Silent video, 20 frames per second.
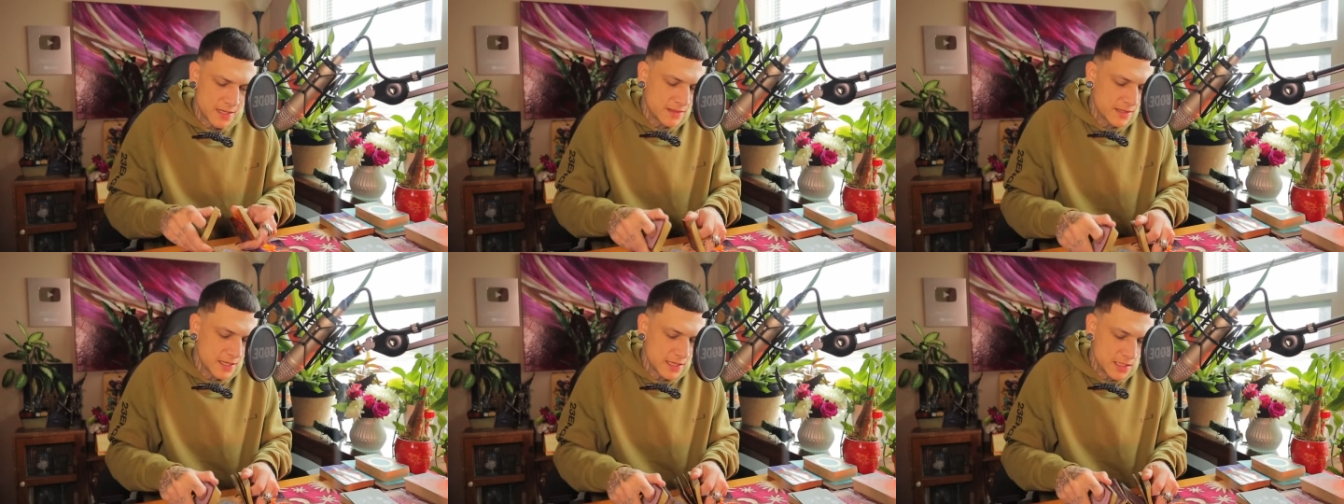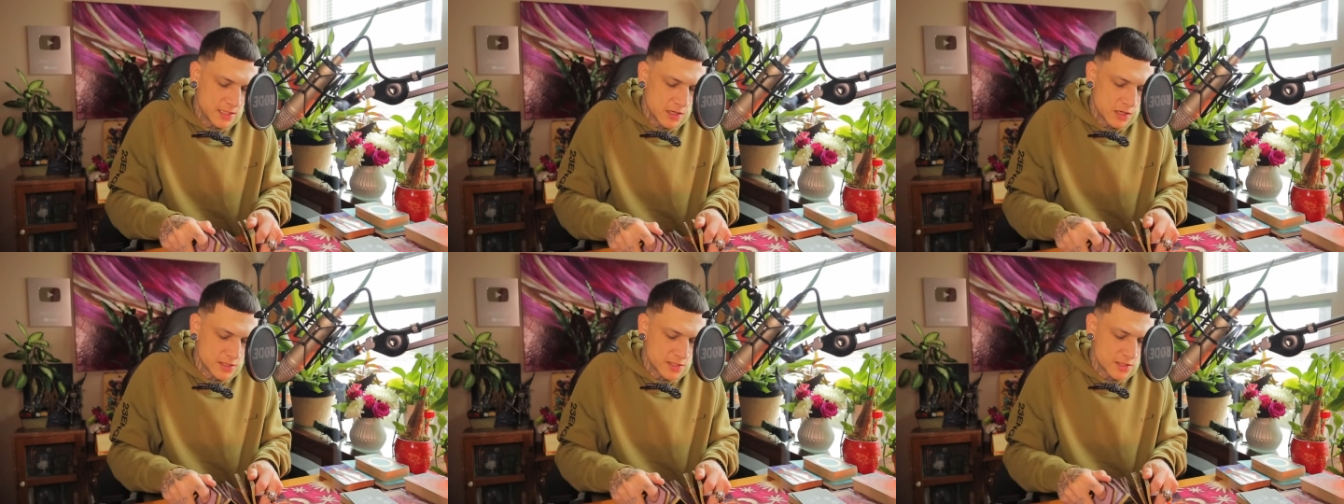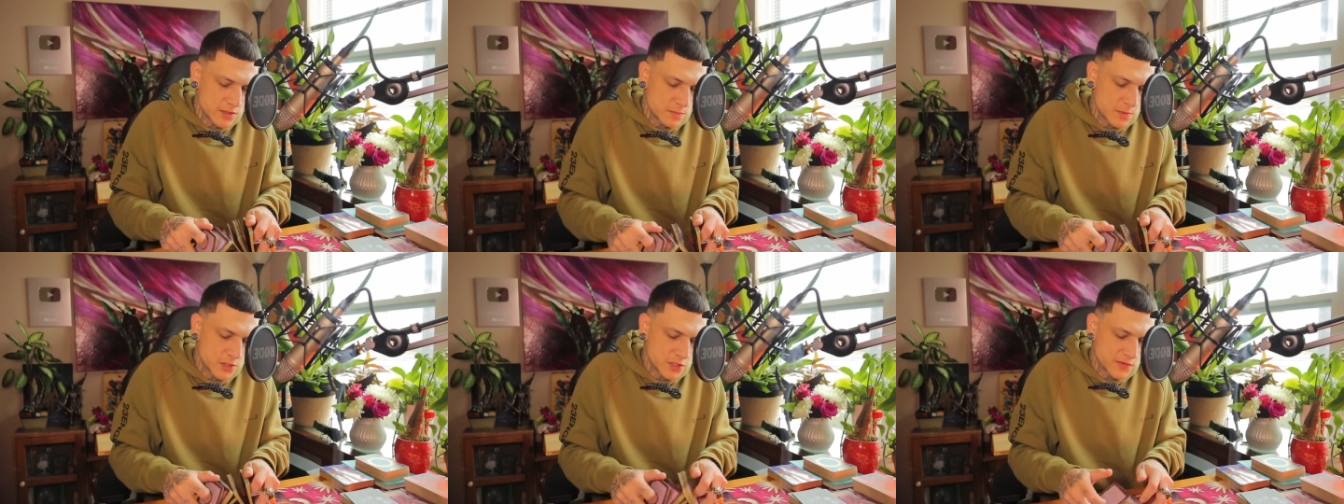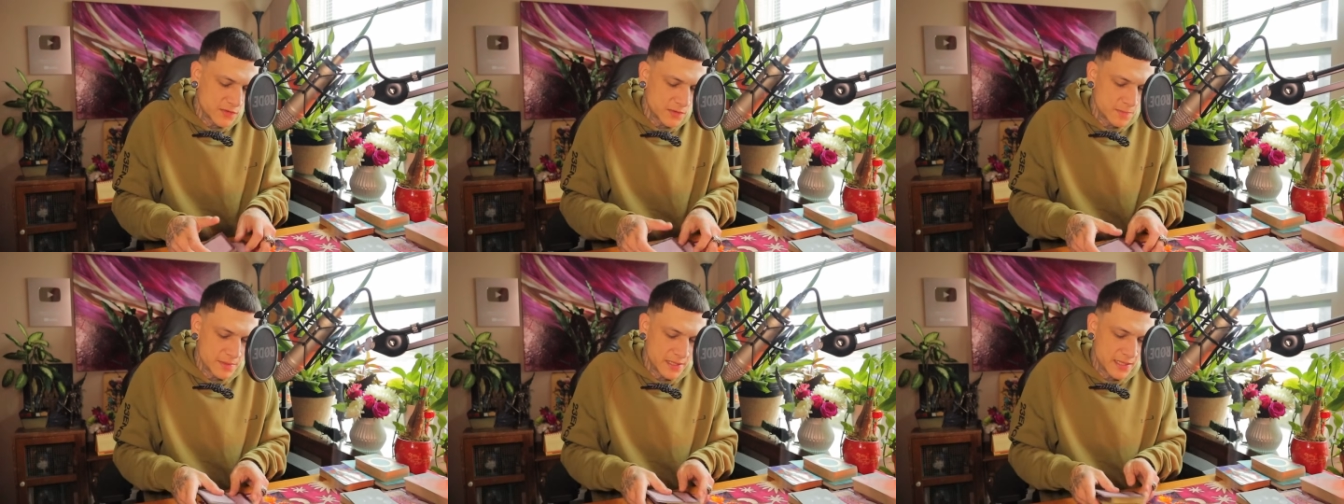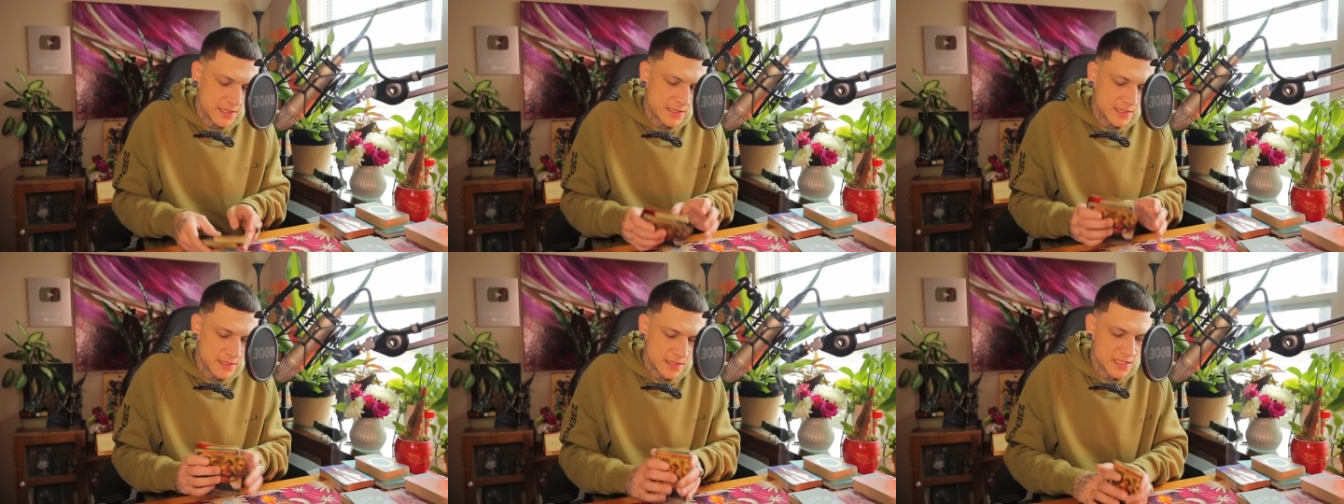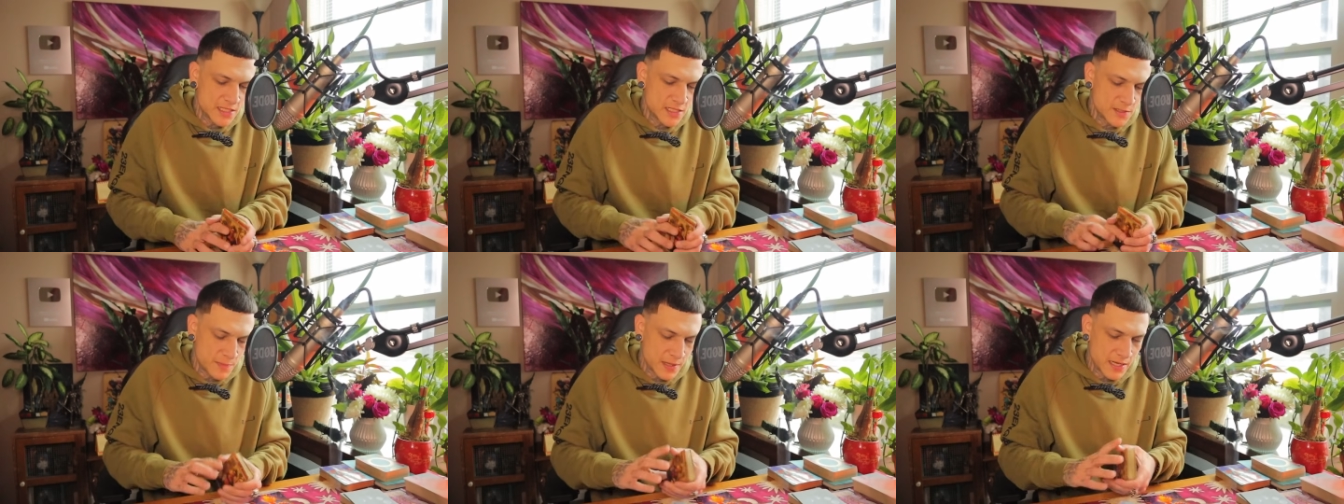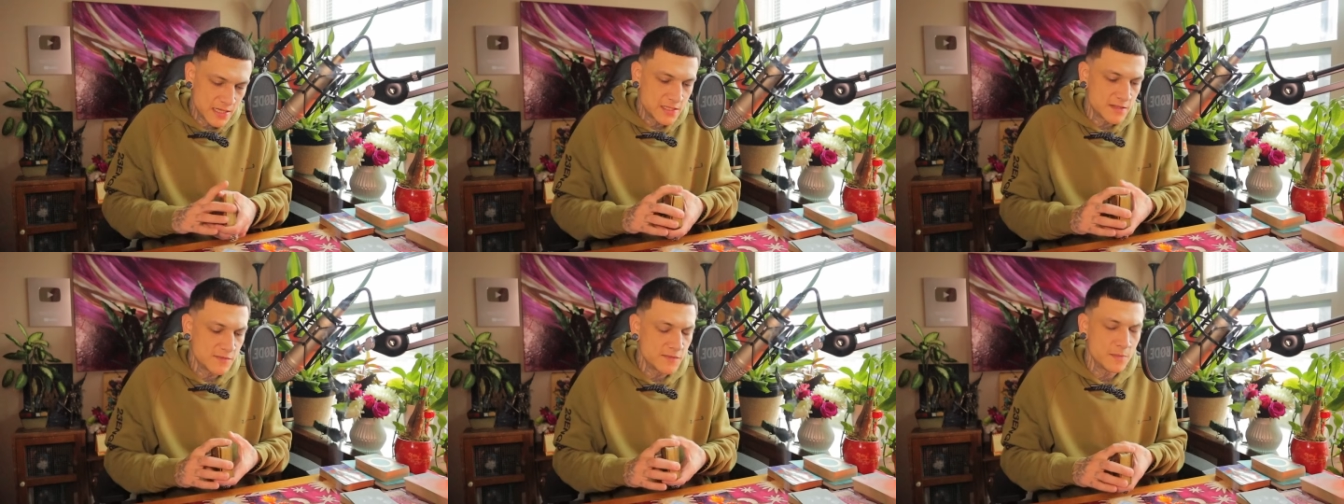Thank you all so much for being in this
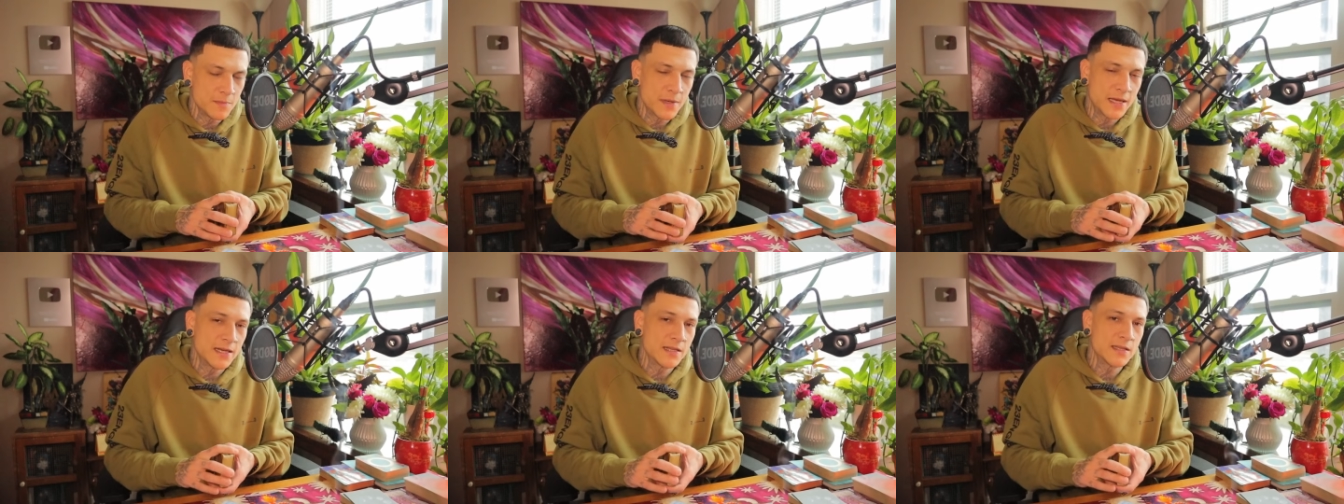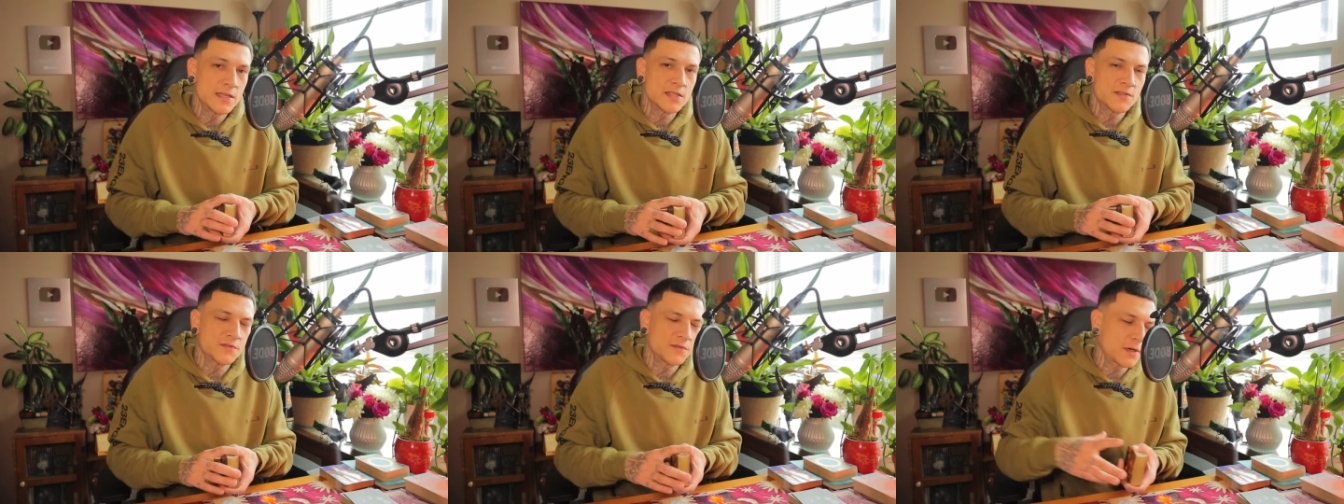space. If you made it this